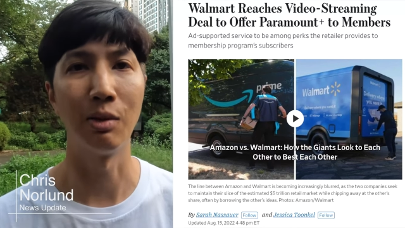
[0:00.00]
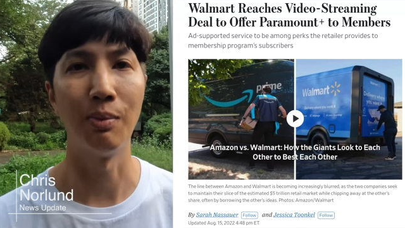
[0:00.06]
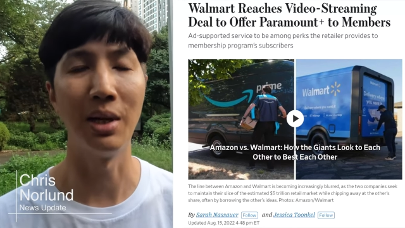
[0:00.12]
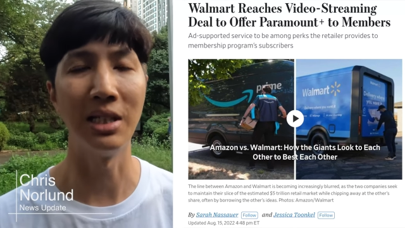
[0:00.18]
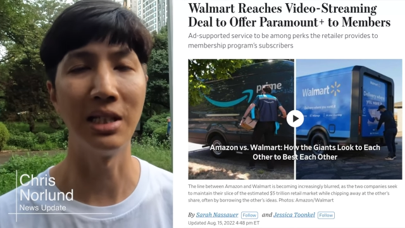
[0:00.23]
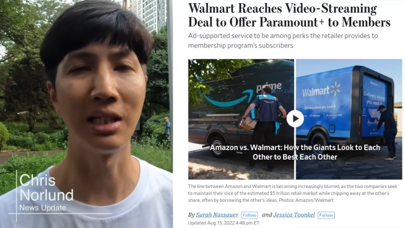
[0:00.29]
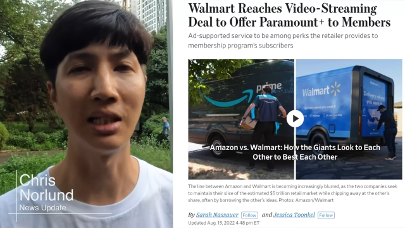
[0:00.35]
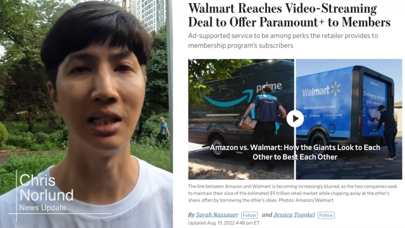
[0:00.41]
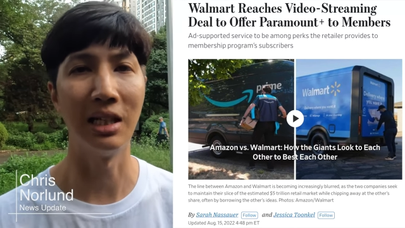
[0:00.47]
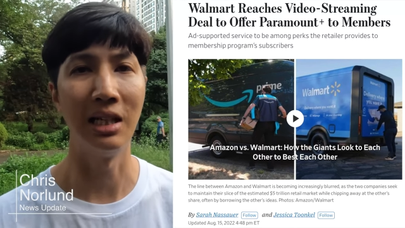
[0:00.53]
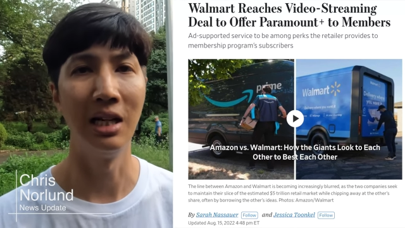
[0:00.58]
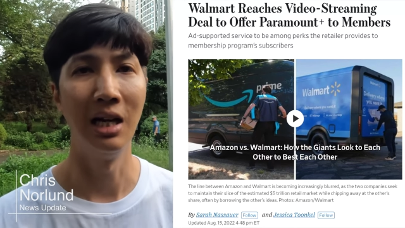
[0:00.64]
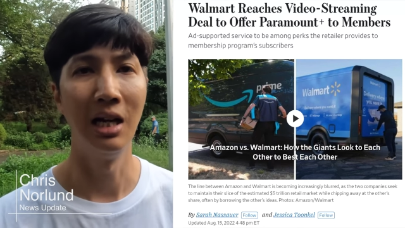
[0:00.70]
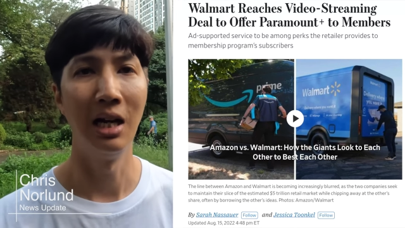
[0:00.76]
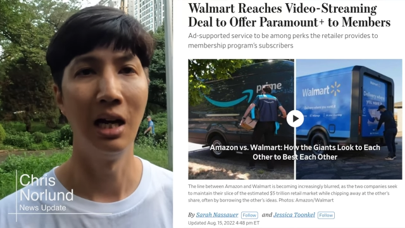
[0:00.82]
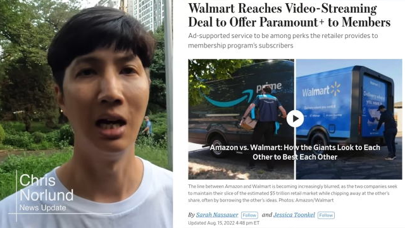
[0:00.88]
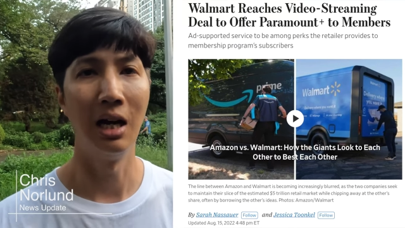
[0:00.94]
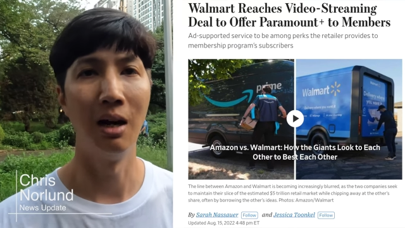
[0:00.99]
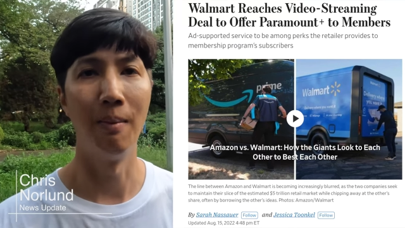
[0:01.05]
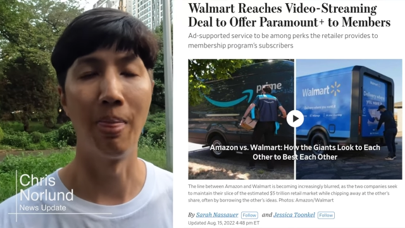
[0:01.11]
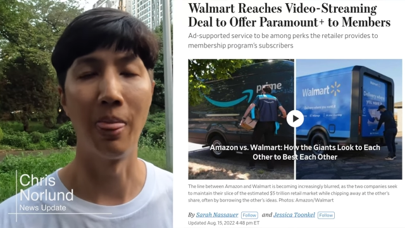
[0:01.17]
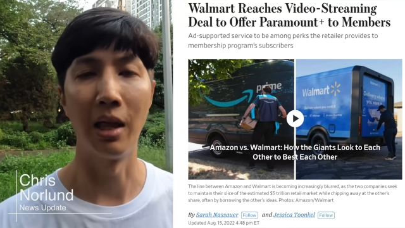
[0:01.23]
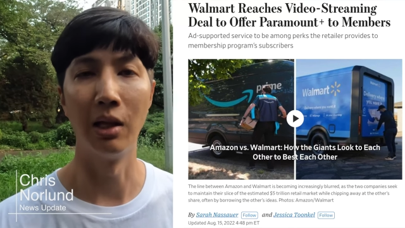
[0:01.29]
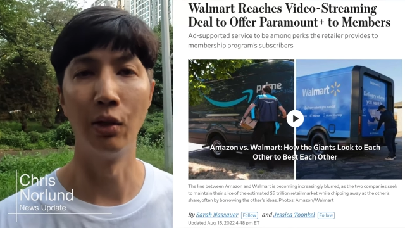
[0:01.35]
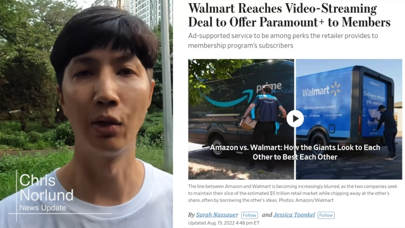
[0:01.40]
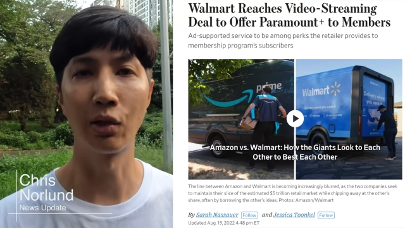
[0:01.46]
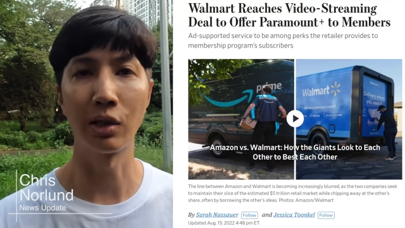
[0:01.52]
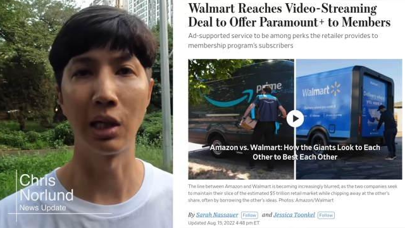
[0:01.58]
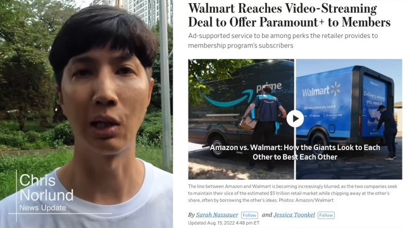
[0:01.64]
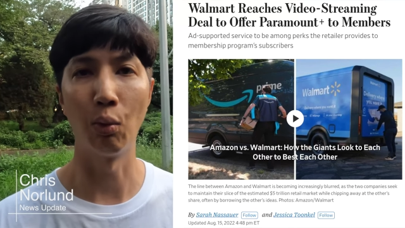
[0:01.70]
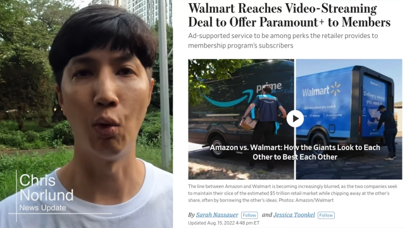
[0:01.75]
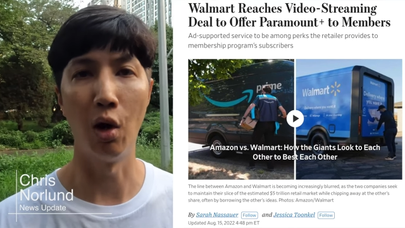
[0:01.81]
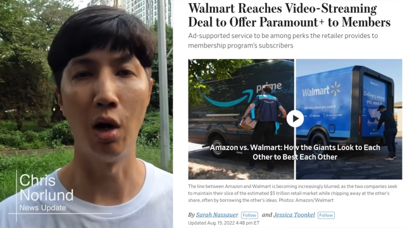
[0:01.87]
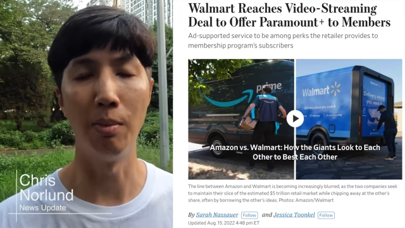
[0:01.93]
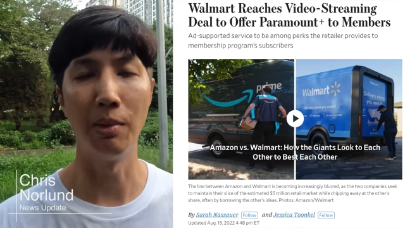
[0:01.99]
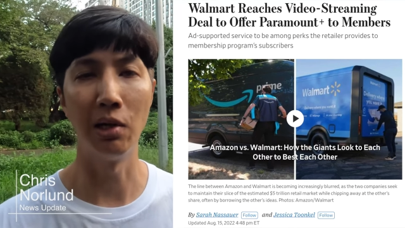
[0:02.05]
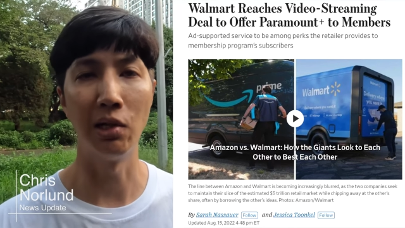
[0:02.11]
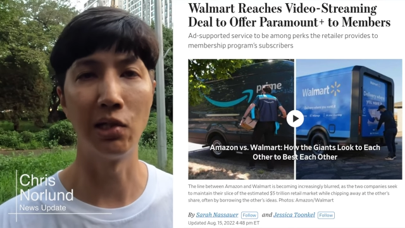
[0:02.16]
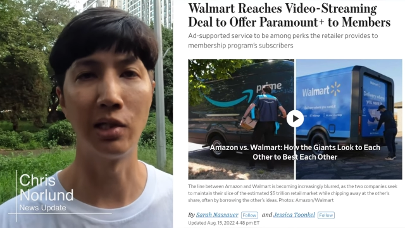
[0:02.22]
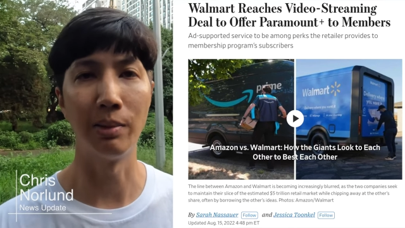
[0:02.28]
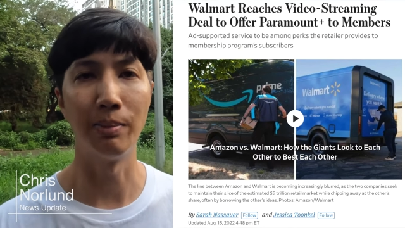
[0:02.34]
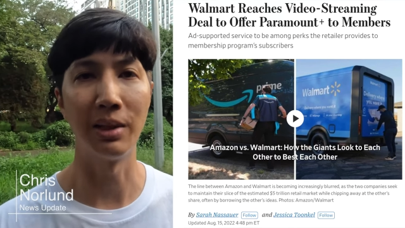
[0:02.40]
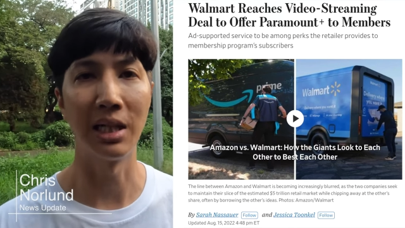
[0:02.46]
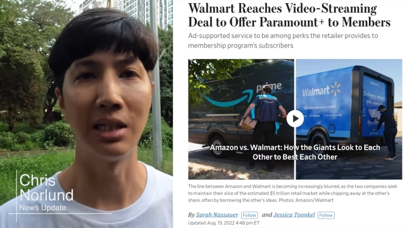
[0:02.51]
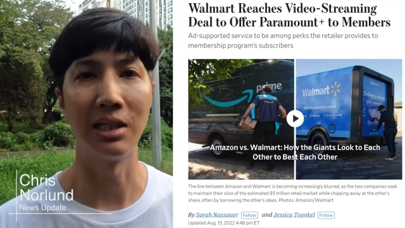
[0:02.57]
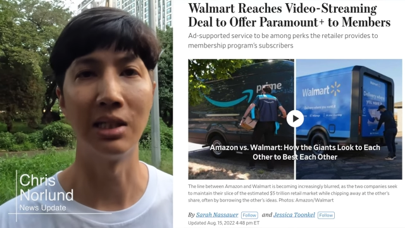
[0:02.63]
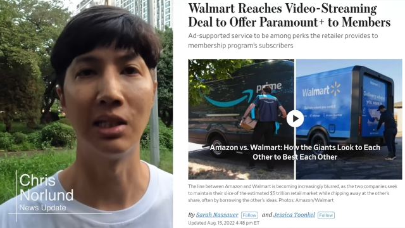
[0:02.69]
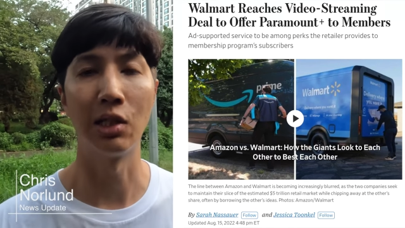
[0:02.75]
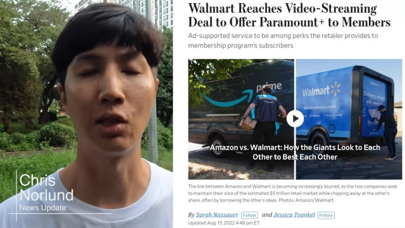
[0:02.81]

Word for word: But basically, um, it looks like Walmart's jumping into